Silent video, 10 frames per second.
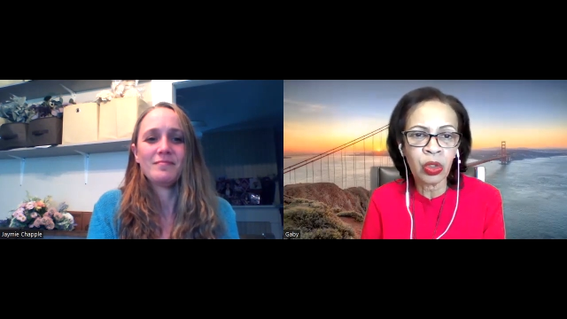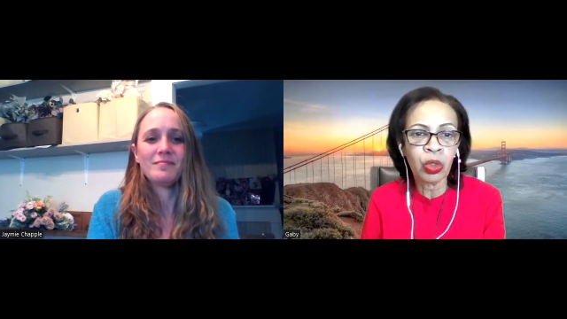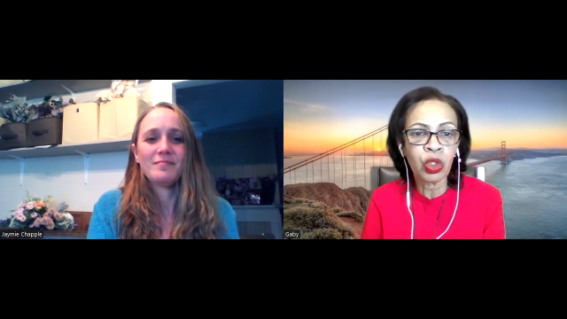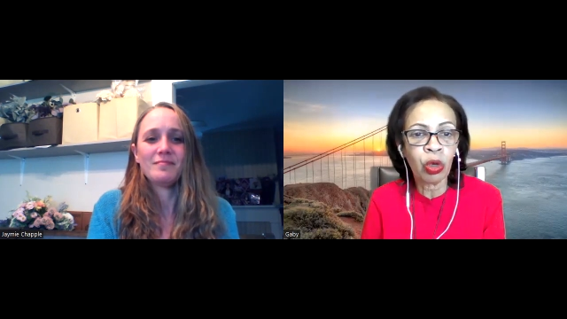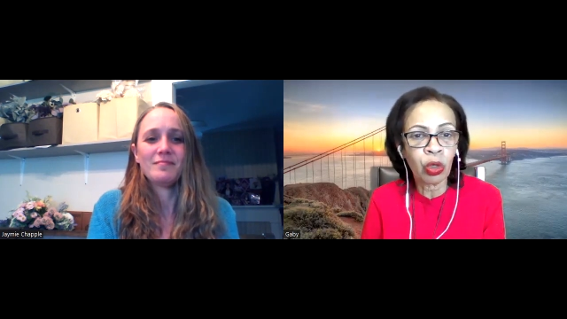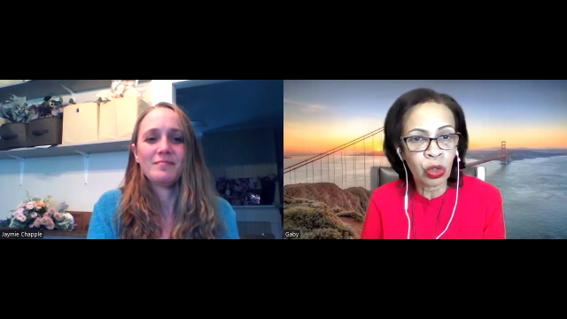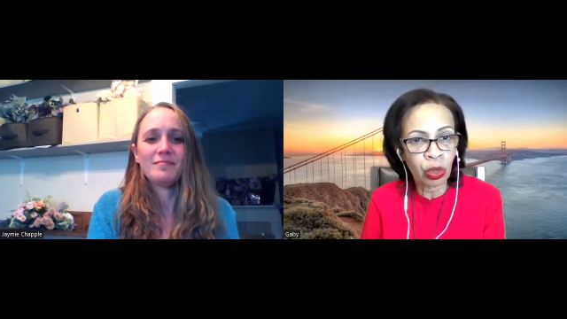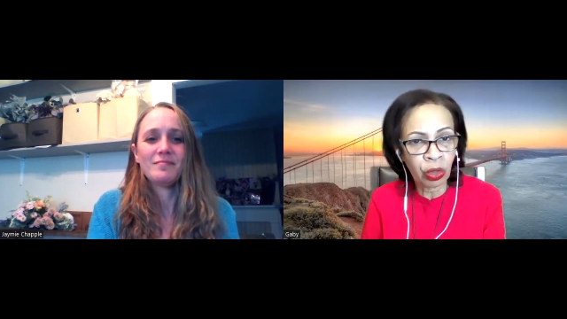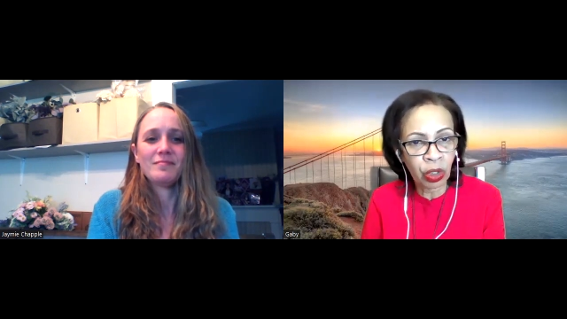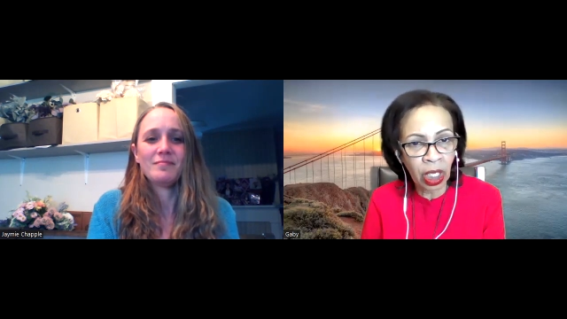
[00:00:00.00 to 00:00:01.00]
Speaker 1: which also
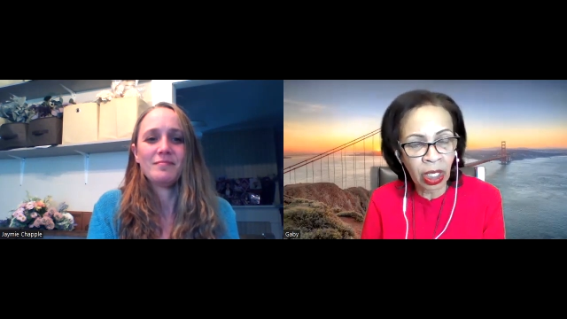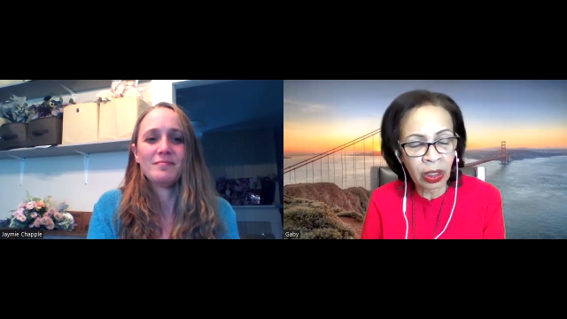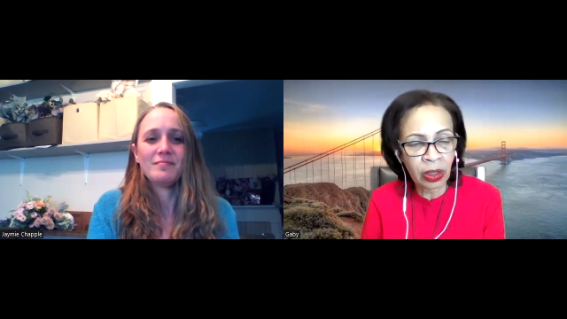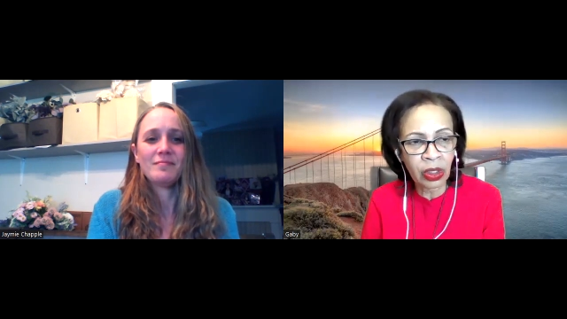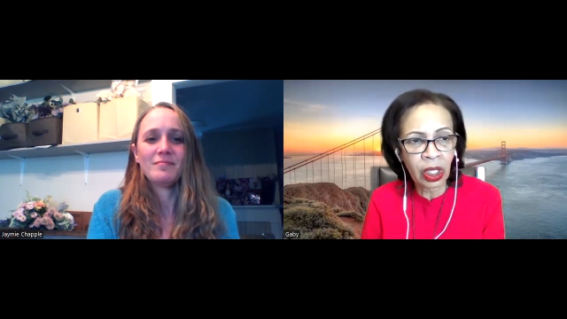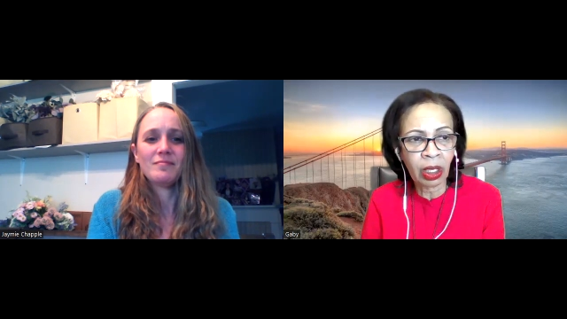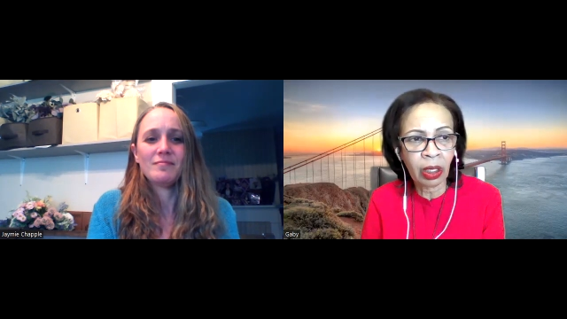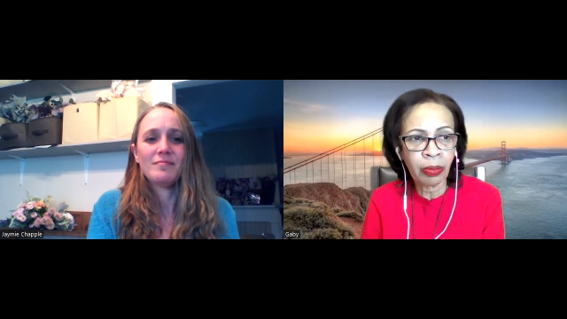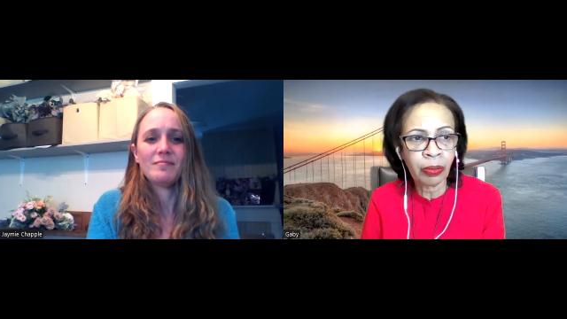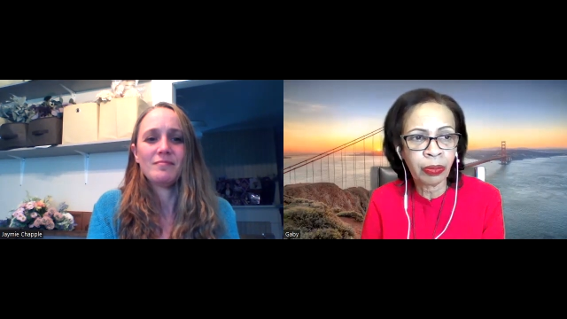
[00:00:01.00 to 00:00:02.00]
creates,
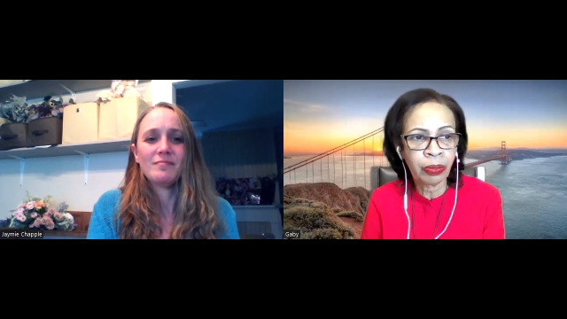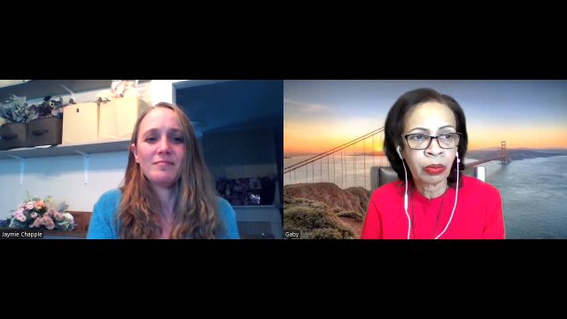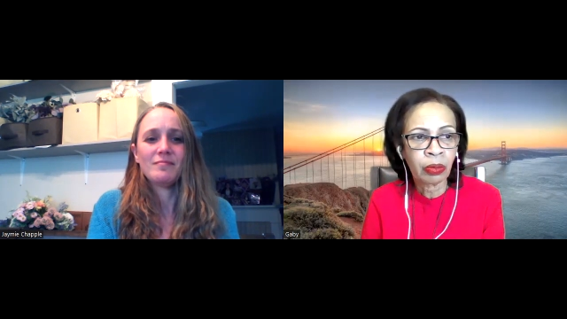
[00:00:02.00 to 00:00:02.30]
um,